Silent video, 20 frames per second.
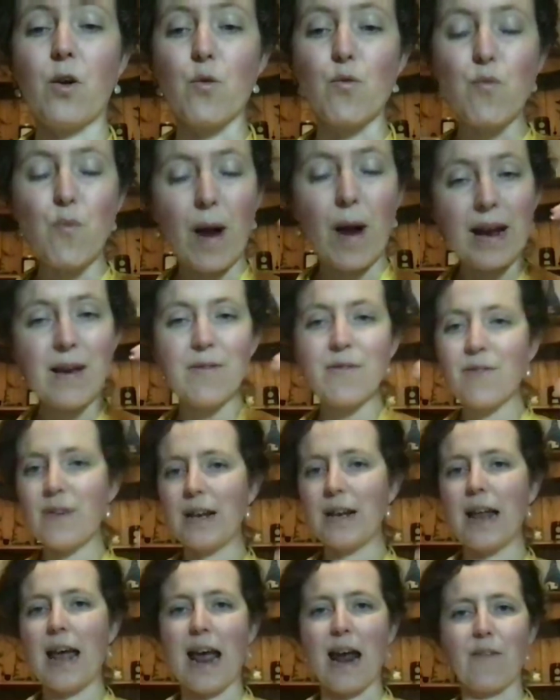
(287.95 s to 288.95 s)
Great
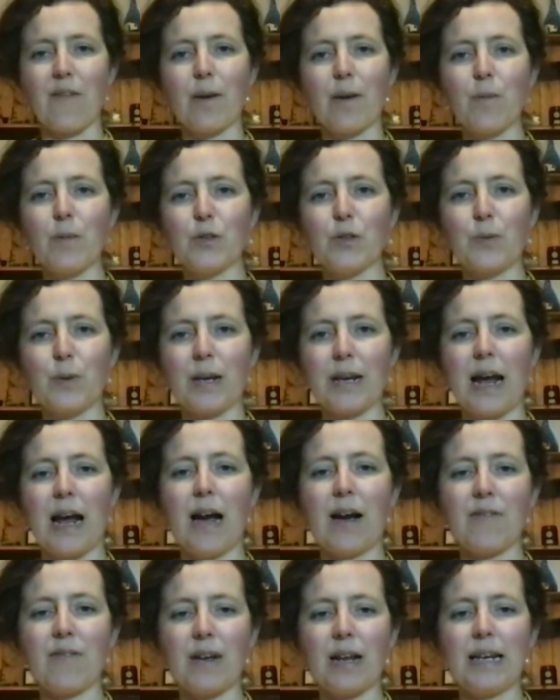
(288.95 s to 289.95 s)
for layering, which we're going to
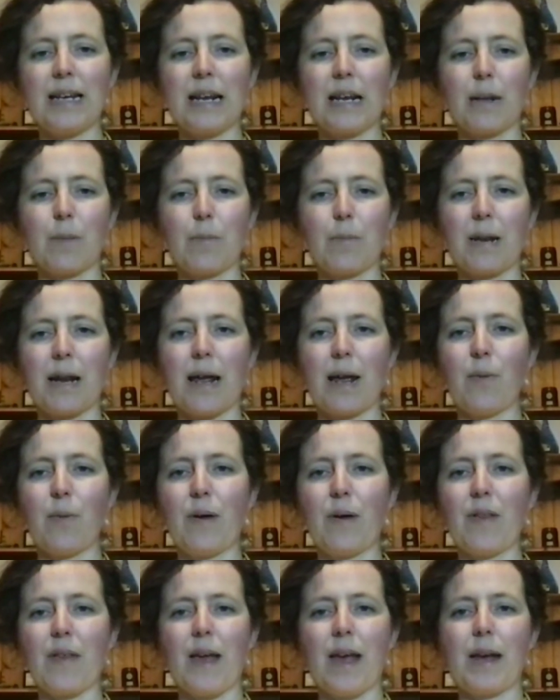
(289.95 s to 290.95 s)
have a little play
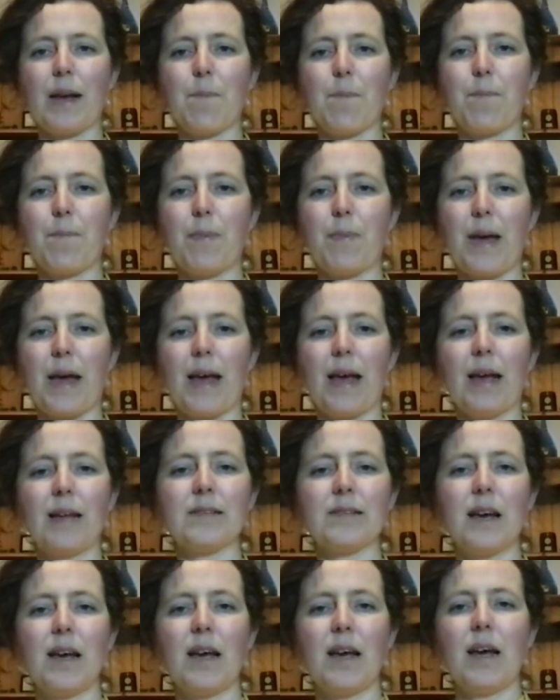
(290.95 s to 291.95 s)
with in a
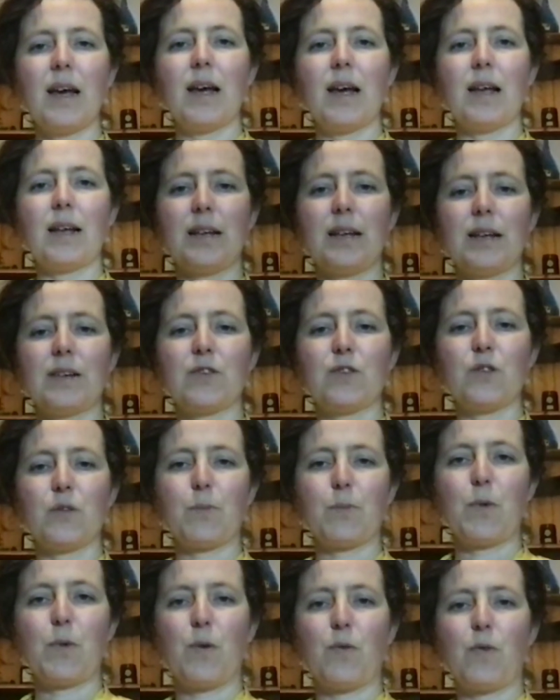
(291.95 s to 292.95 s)
bit. And let's
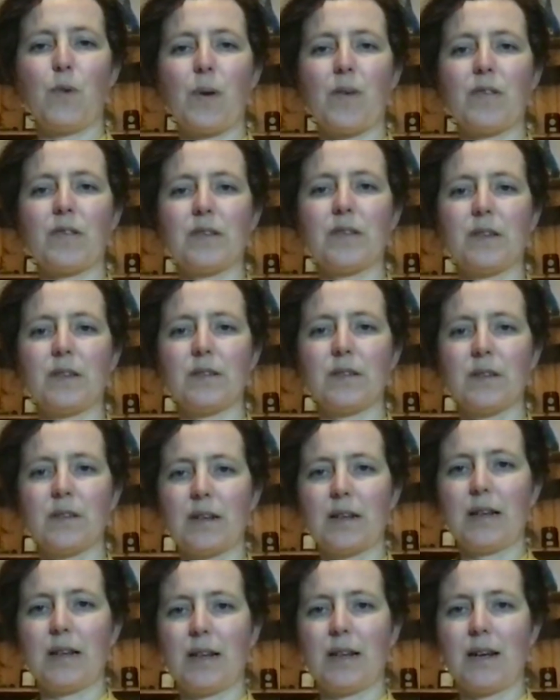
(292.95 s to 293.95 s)
just move you ever so
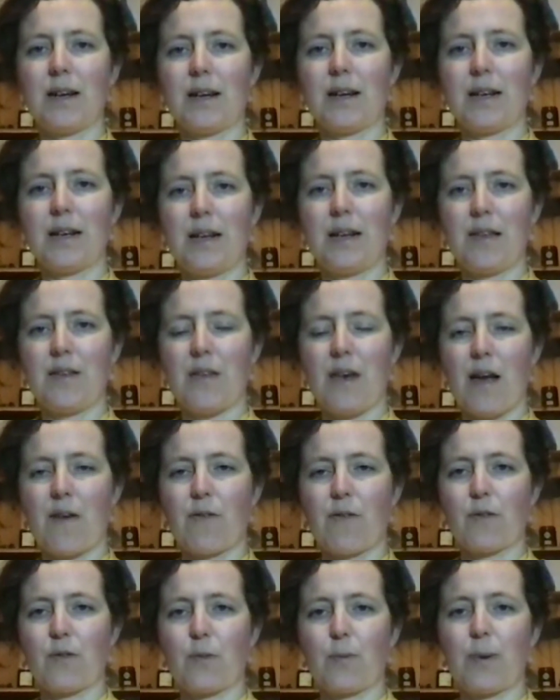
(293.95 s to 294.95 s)
slightly
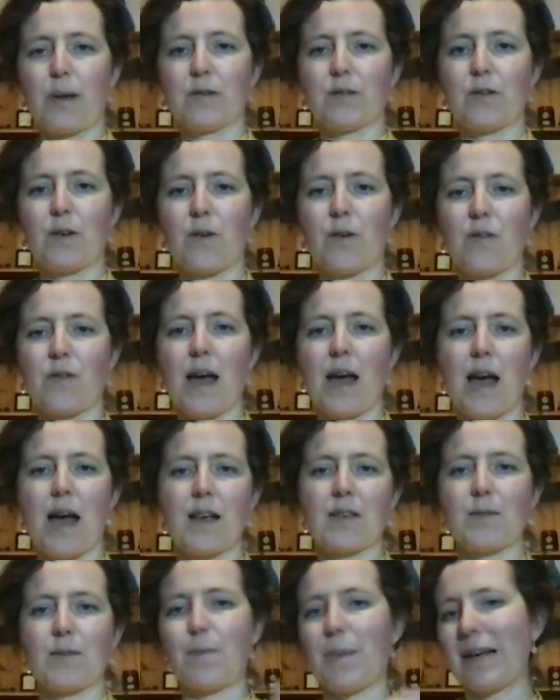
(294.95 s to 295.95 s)
there as well. So
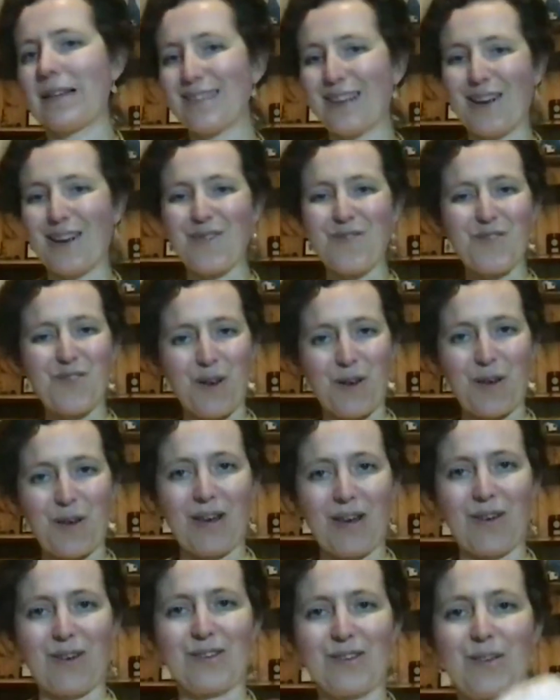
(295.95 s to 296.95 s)
that's better. So
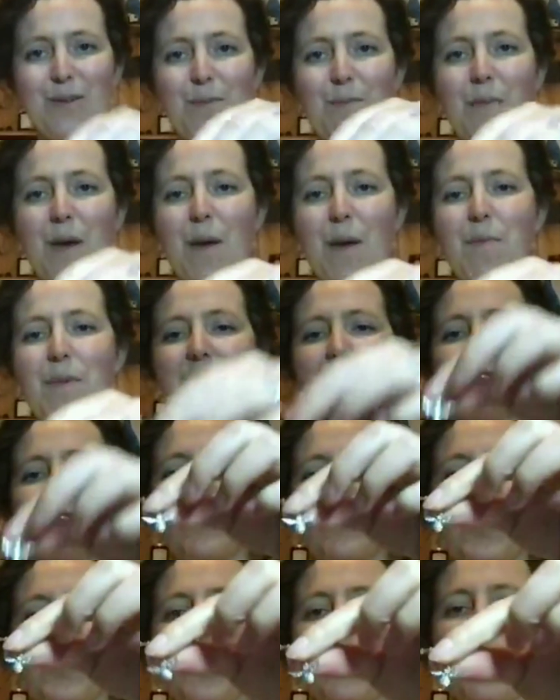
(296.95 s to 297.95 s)
you got a better
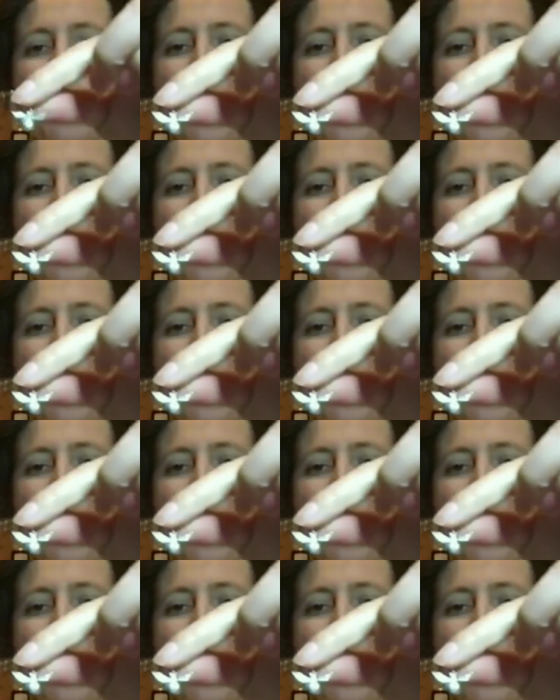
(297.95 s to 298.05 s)
view.